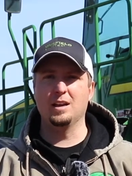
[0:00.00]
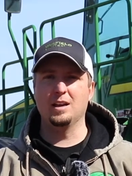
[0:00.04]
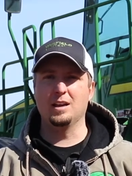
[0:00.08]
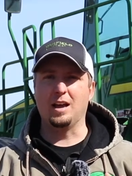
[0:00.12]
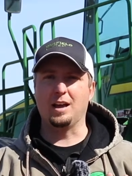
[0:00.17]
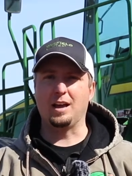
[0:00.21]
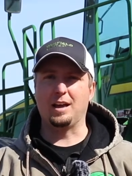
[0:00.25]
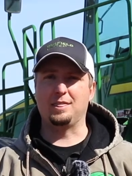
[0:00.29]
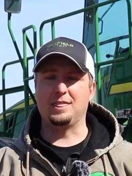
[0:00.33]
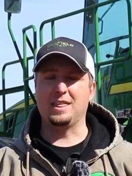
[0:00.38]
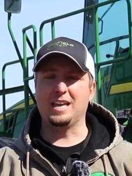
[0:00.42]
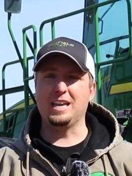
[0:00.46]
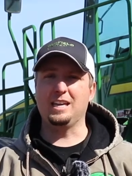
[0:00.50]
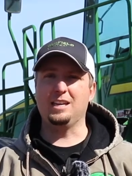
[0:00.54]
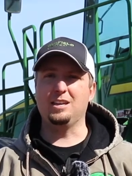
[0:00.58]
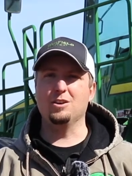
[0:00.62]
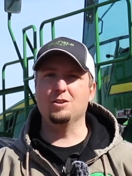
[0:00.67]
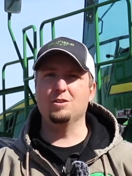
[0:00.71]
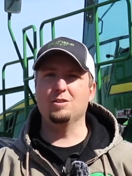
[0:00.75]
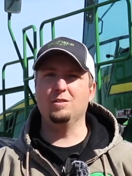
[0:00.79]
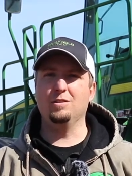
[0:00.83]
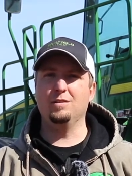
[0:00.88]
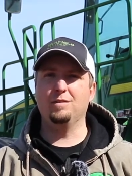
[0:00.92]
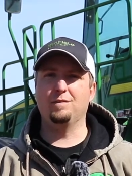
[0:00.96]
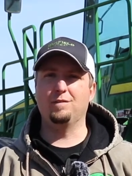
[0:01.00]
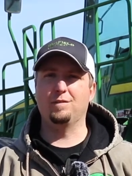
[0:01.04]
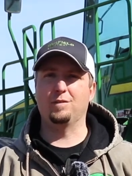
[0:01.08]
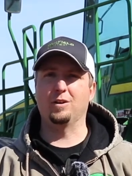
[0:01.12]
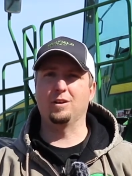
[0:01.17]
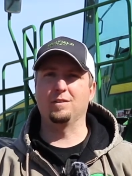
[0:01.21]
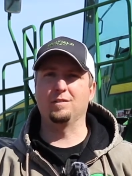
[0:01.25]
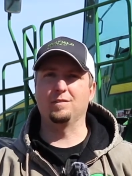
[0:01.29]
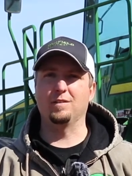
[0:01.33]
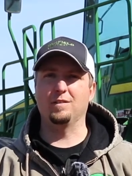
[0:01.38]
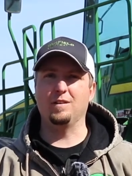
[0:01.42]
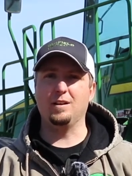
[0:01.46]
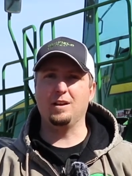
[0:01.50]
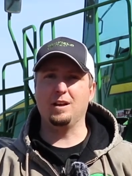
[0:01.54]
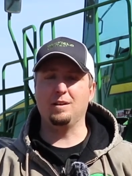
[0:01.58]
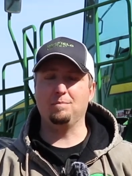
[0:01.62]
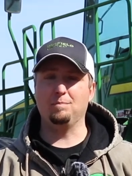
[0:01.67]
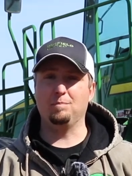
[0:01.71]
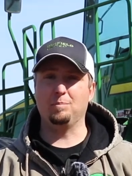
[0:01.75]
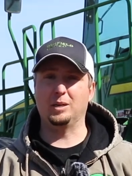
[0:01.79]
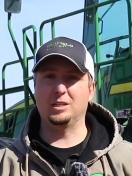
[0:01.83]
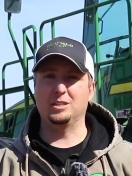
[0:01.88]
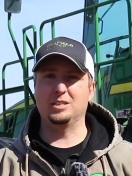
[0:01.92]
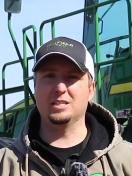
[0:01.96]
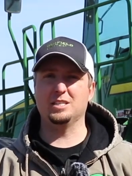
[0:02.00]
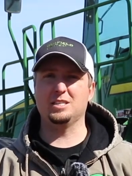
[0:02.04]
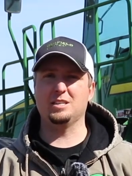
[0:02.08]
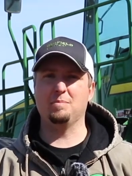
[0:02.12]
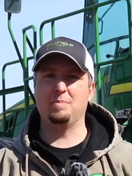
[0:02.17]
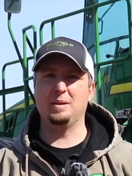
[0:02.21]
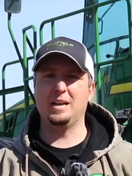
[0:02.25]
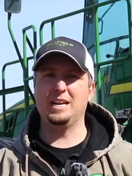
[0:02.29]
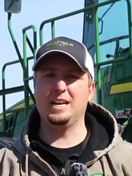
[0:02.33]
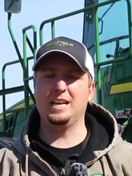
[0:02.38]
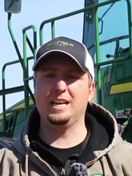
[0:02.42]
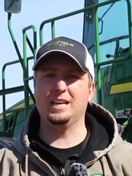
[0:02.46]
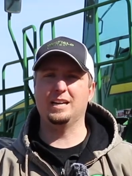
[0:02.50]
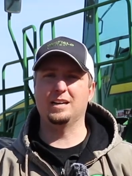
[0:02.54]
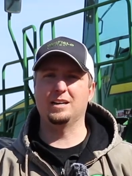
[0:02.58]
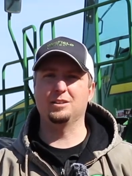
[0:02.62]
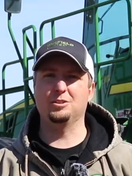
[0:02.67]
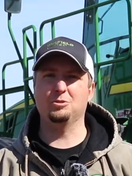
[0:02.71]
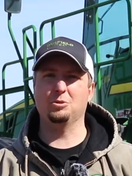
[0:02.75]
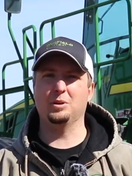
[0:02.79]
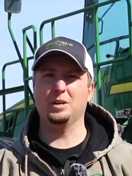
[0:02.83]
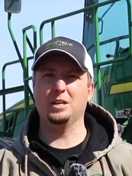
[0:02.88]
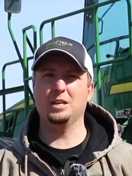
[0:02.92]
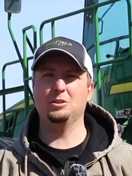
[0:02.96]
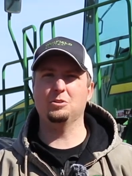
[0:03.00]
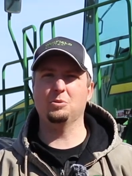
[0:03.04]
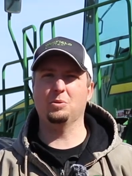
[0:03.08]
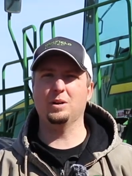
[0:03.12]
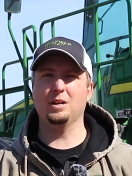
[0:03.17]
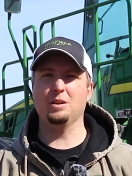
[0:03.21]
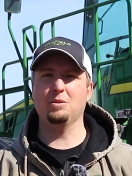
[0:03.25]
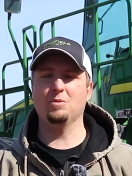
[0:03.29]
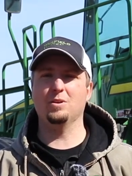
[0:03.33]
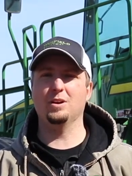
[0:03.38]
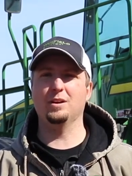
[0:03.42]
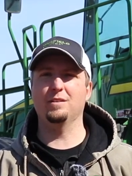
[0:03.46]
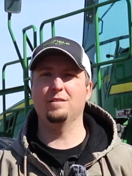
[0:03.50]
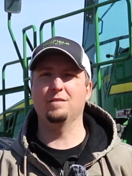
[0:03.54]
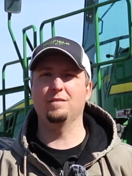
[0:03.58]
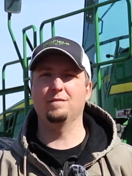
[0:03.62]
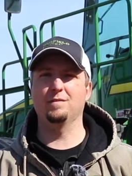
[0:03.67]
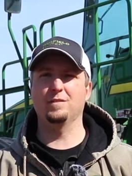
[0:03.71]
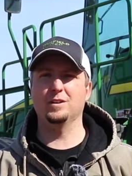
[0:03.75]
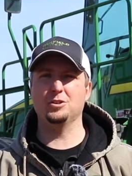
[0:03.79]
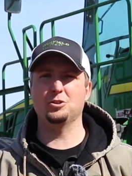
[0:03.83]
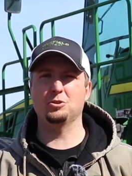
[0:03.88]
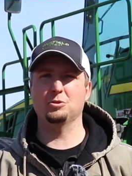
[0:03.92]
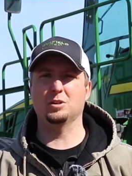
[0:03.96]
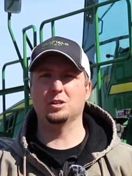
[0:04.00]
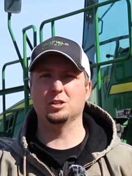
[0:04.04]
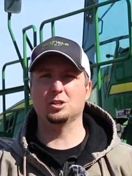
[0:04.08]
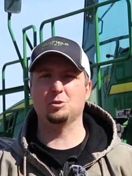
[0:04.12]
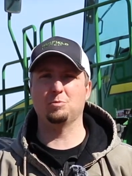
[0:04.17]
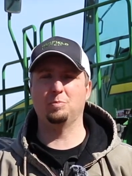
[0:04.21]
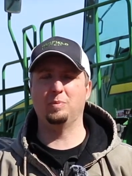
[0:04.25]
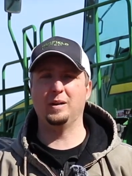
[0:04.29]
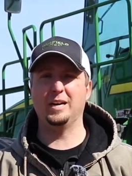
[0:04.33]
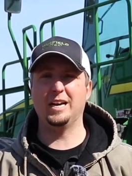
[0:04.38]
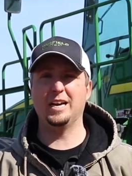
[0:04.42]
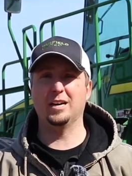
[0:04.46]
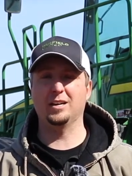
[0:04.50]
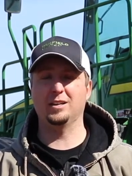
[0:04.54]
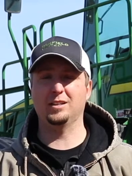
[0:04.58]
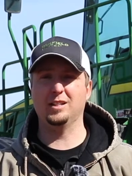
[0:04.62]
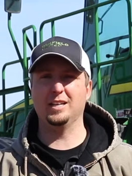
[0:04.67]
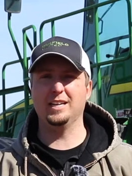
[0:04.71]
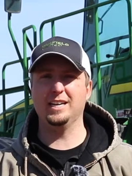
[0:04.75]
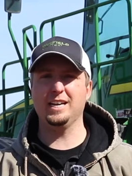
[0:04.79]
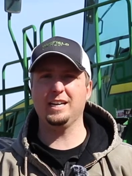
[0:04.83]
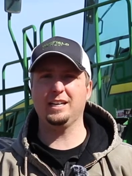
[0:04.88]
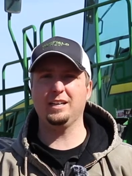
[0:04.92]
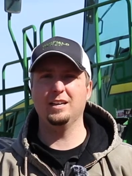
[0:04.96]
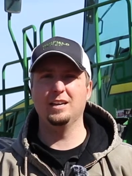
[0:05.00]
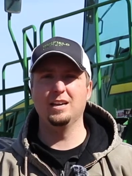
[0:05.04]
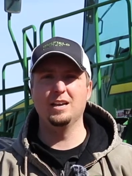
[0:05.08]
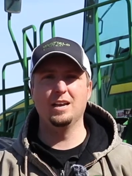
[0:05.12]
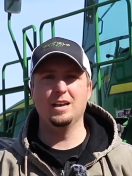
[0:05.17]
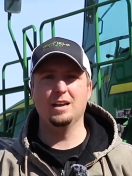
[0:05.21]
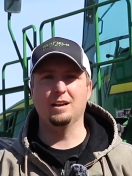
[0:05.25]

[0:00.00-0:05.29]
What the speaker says: I thank you for participating in our 2021 virtual sprayer clinic.